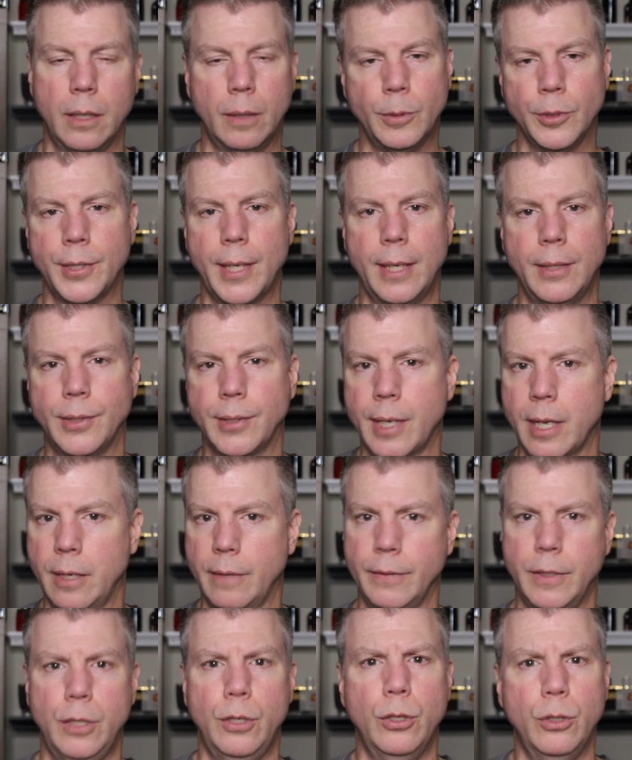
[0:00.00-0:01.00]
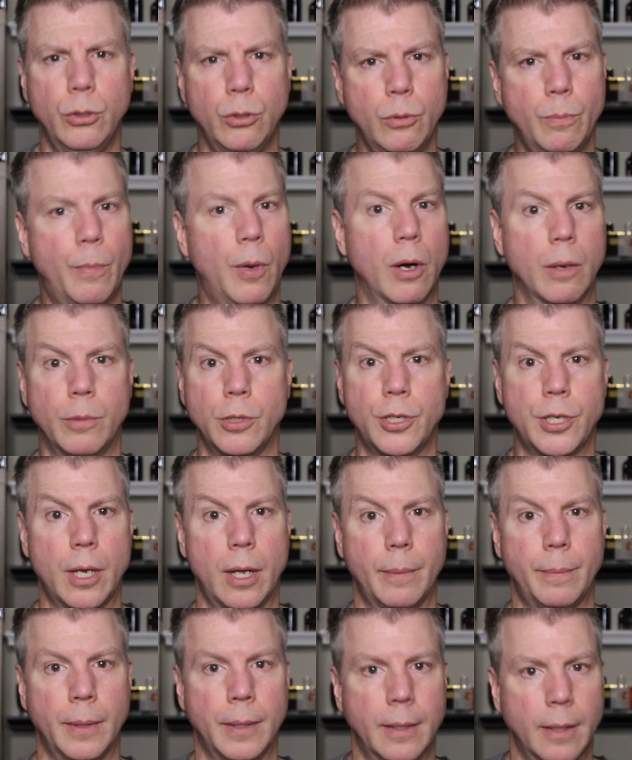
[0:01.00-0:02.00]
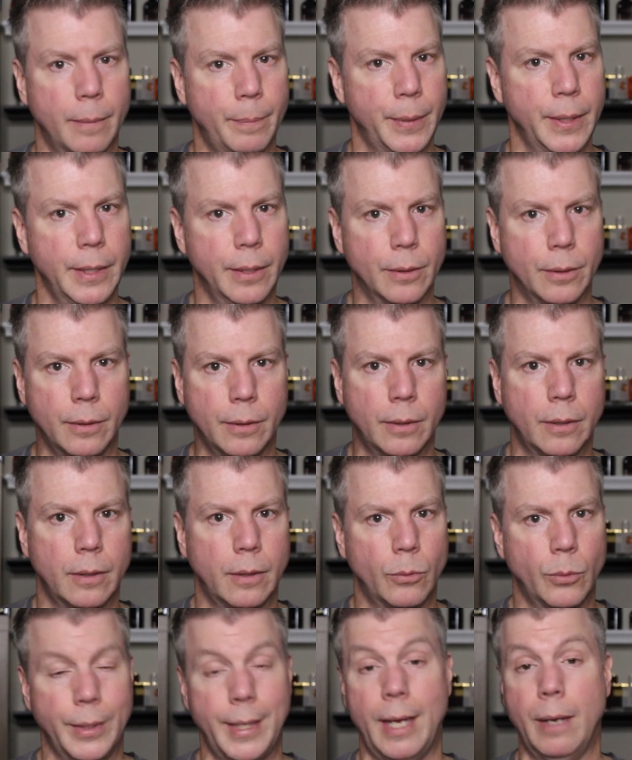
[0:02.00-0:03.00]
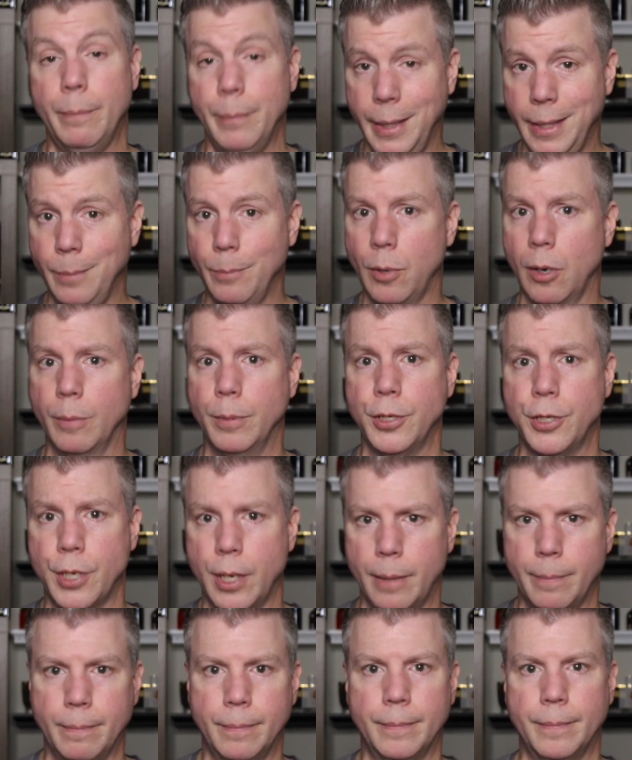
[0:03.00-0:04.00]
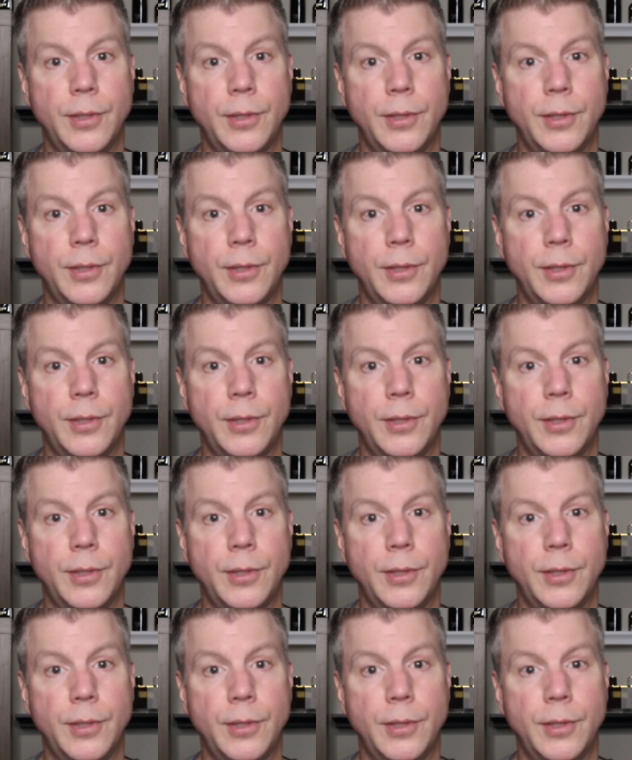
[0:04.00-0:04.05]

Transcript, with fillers: It almost has kind of a new barbershop appeal without being barbershop.